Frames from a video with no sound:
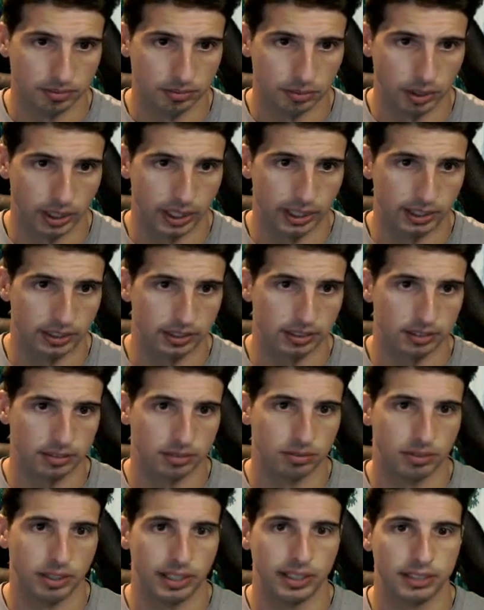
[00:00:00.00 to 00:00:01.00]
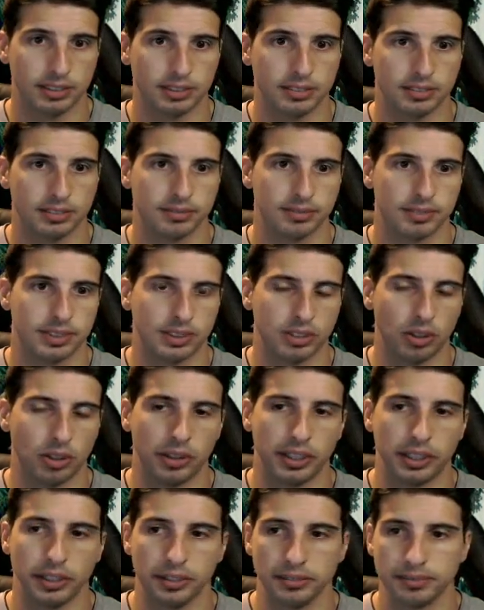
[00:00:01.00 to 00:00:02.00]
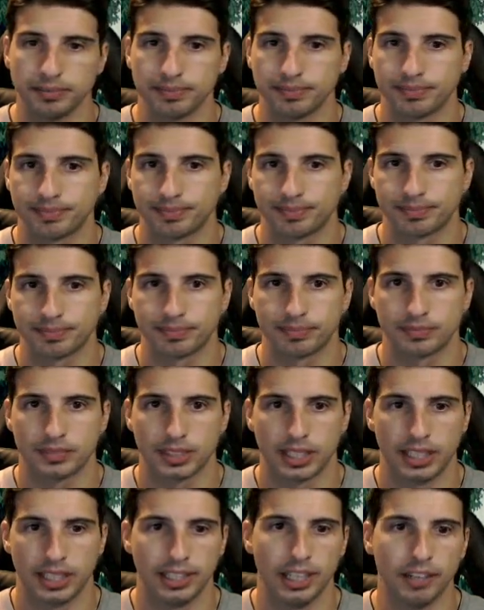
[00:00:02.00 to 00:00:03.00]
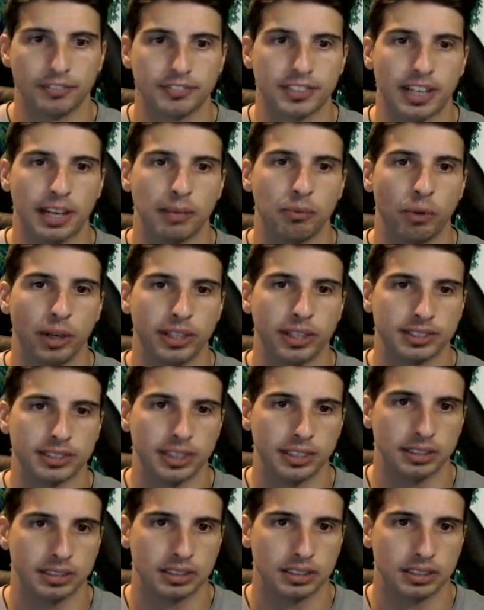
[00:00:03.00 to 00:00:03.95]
Wait, wait. Let's go here. Enough time wasted.